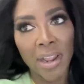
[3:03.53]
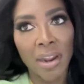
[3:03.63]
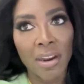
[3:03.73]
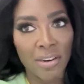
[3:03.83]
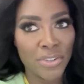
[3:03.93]
like
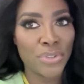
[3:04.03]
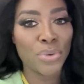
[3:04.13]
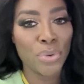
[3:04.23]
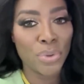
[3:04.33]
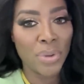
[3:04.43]
her
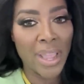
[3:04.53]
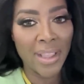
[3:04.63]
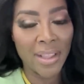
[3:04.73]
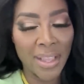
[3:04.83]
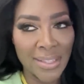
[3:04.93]
school,
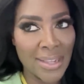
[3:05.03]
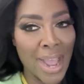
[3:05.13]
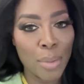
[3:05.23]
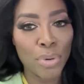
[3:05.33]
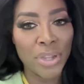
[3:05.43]
like it's
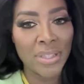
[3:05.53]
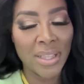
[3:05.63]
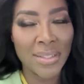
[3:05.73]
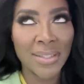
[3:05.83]
not like a